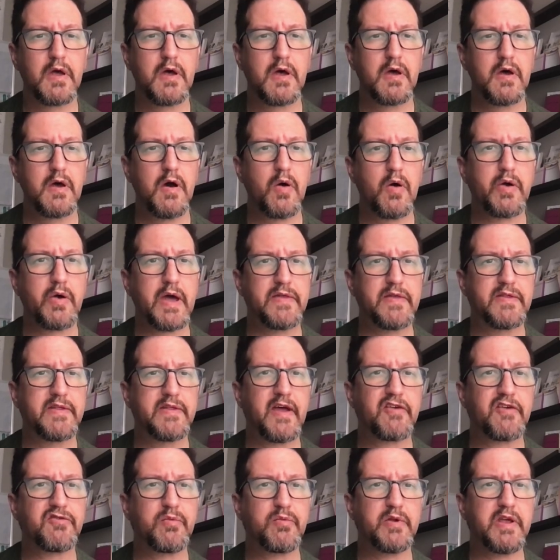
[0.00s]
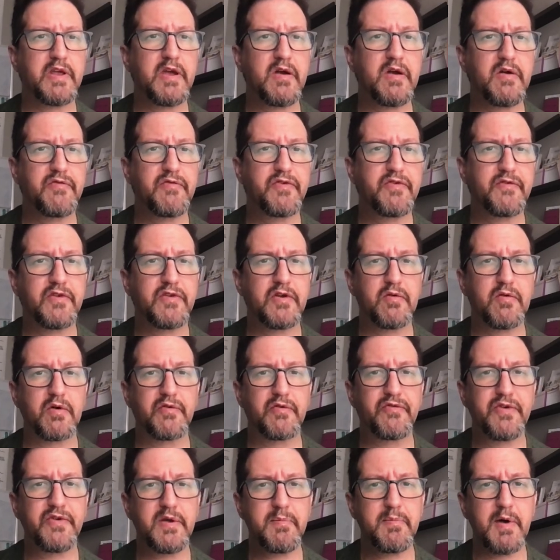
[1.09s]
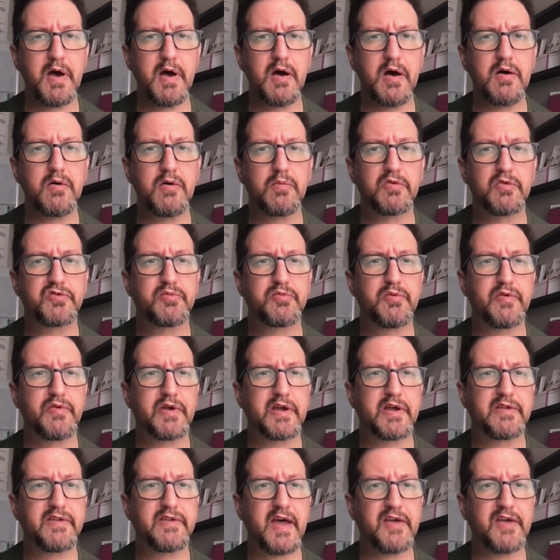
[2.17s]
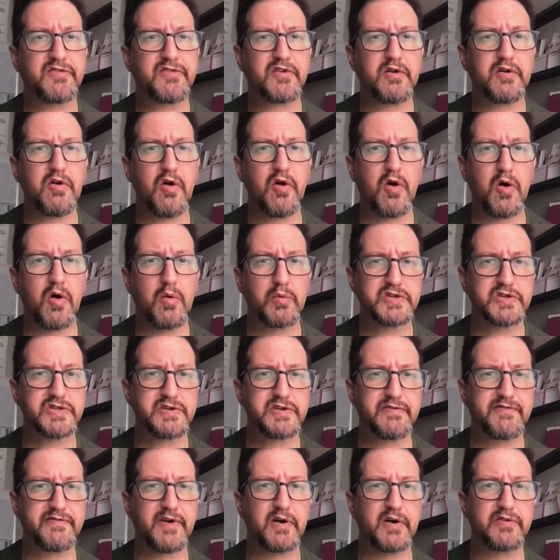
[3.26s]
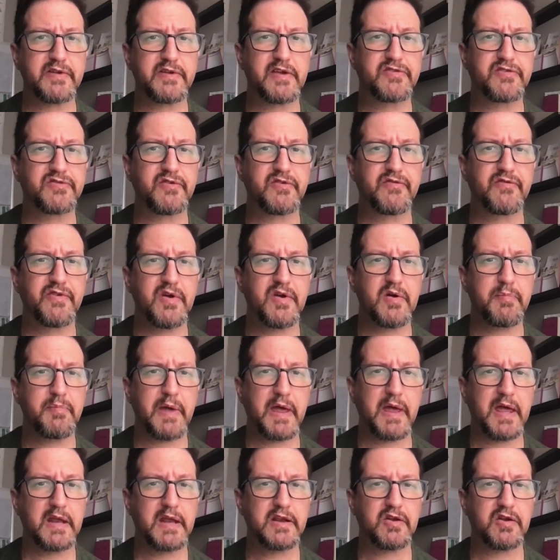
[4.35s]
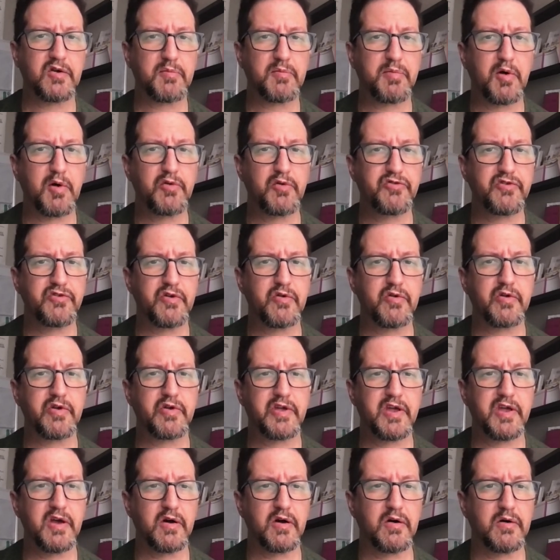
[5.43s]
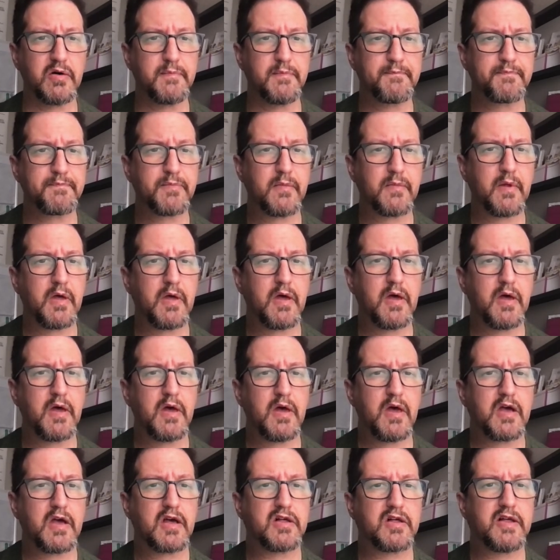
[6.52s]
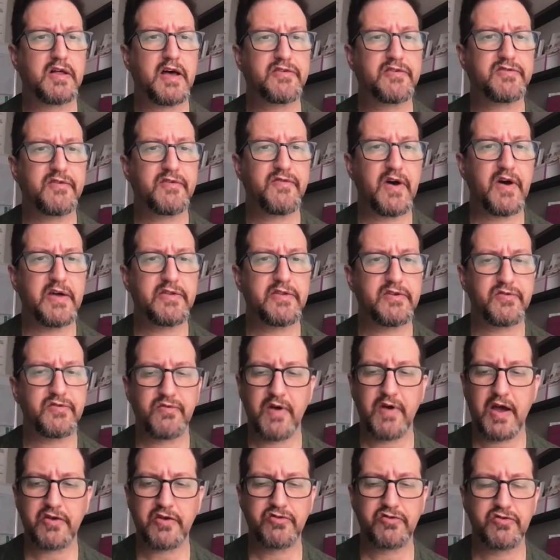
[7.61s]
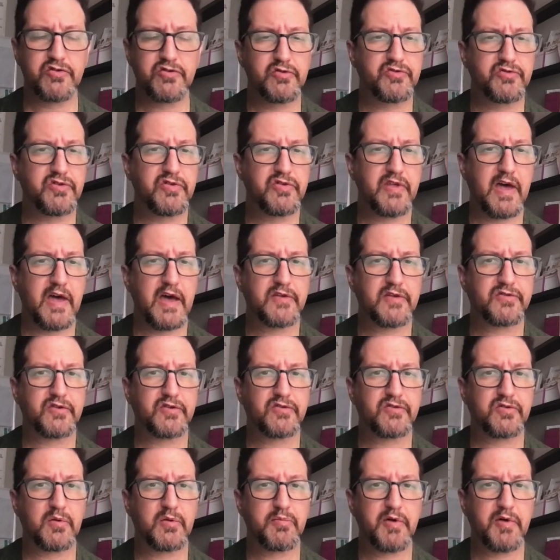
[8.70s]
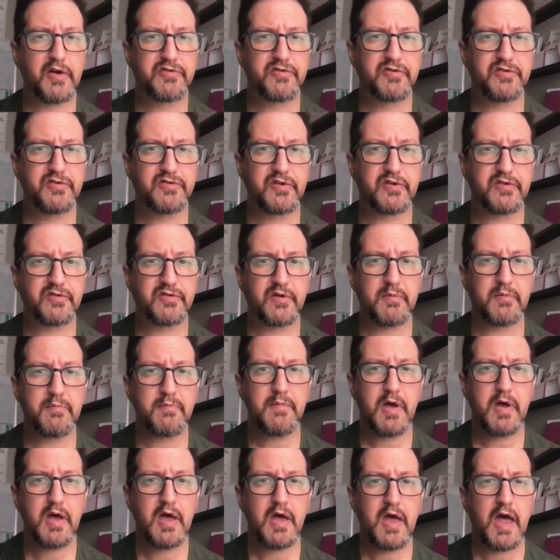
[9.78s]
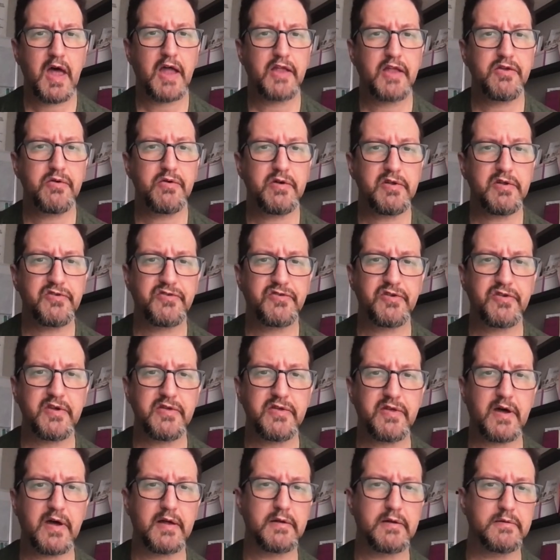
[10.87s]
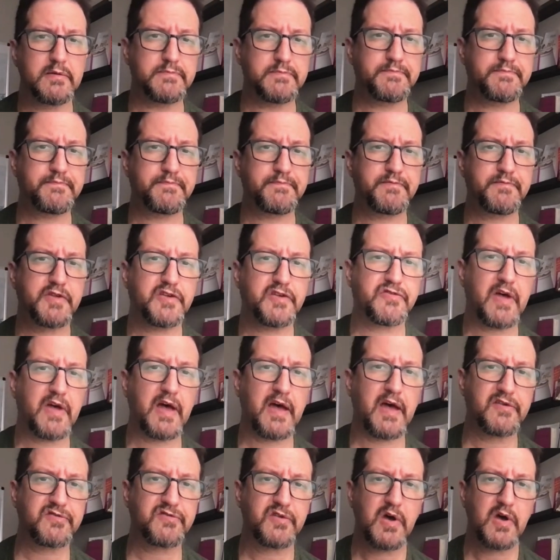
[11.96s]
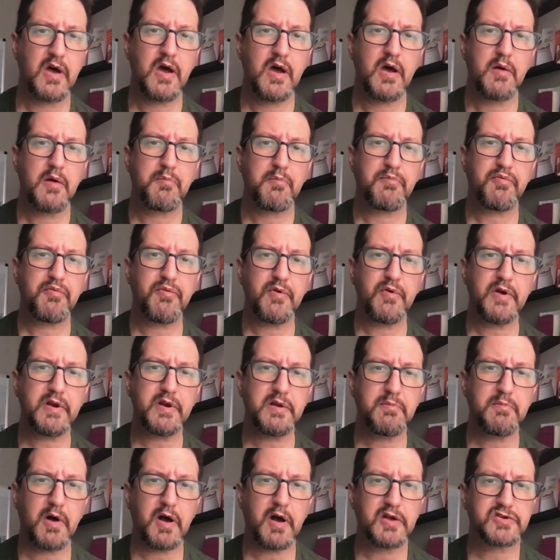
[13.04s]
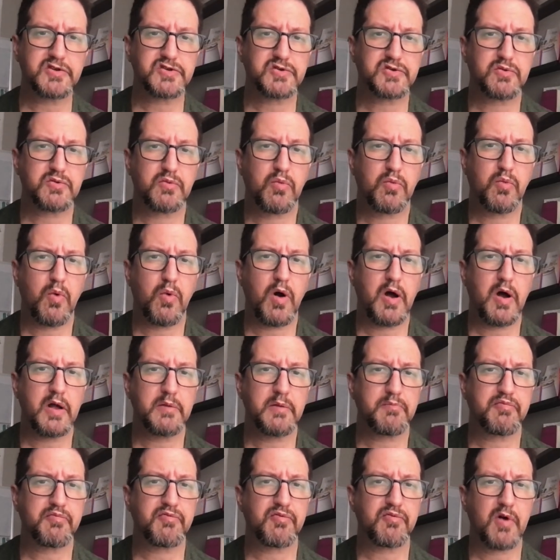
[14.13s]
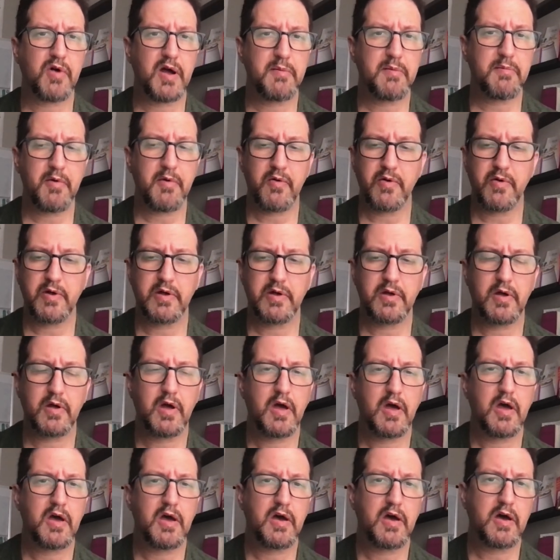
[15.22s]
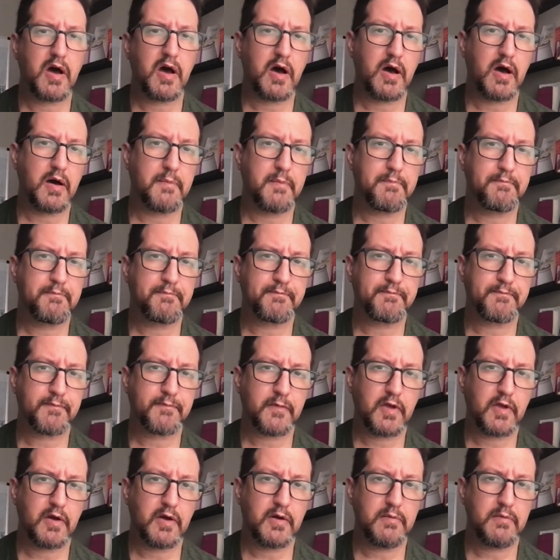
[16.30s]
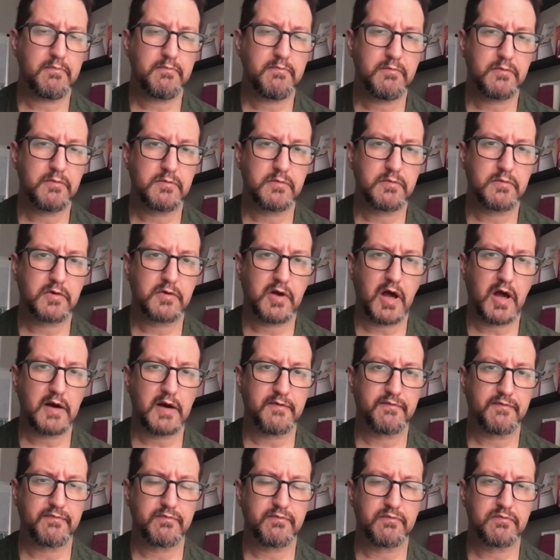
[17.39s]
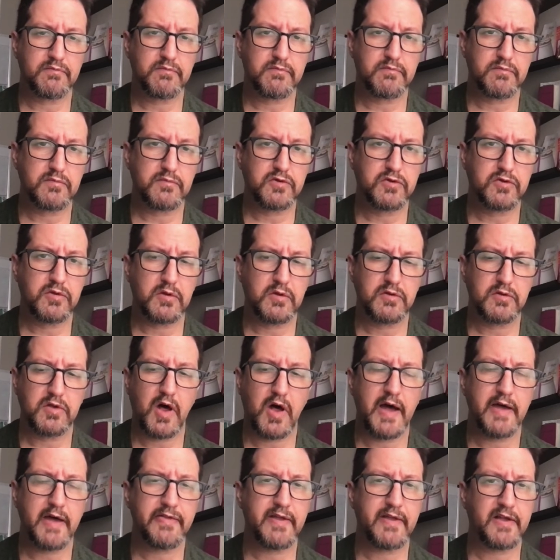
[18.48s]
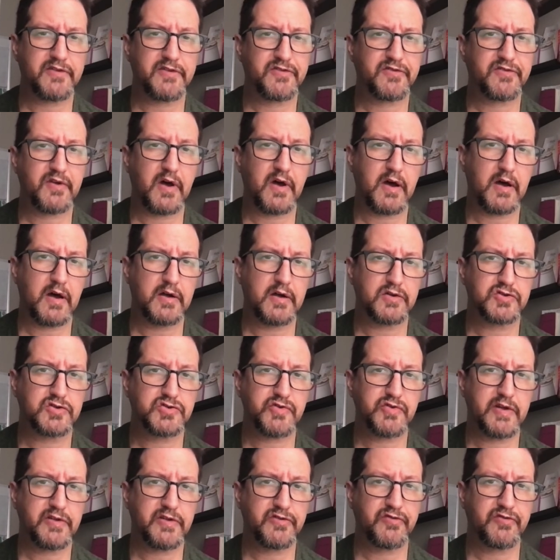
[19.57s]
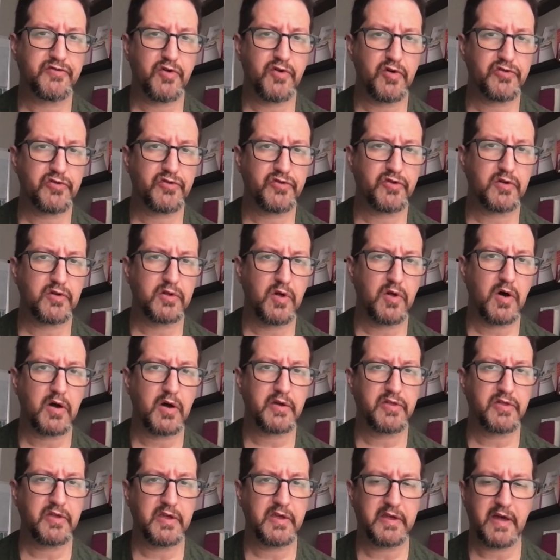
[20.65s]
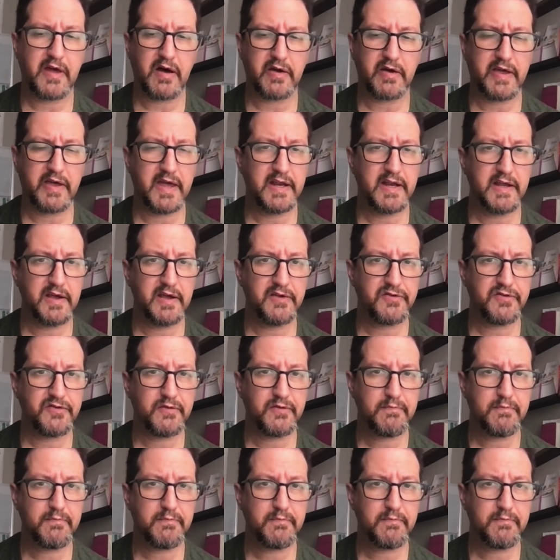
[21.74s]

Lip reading: Okay, the next one here, a 50-year-old female was moving a desk at her home when she felt a severe pain in her posterior heel. Classify this fracture using the Essex-Lopresti system. And you can see that this has pretty much one primary kind of line that's transverse along the calcaneus.